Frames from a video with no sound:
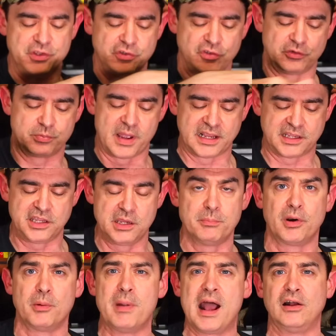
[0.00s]
This is my
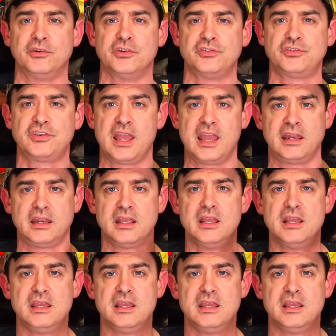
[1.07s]
Kimber Mountain Ascent.